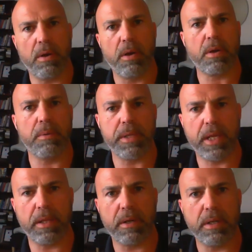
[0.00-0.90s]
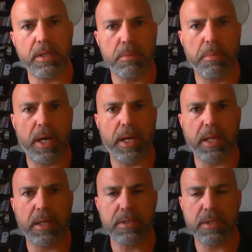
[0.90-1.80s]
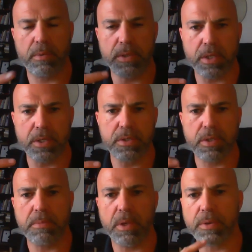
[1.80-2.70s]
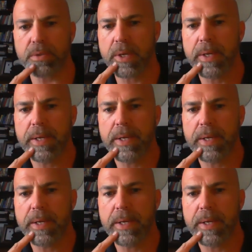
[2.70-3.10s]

all come together in your body. And so when you consume those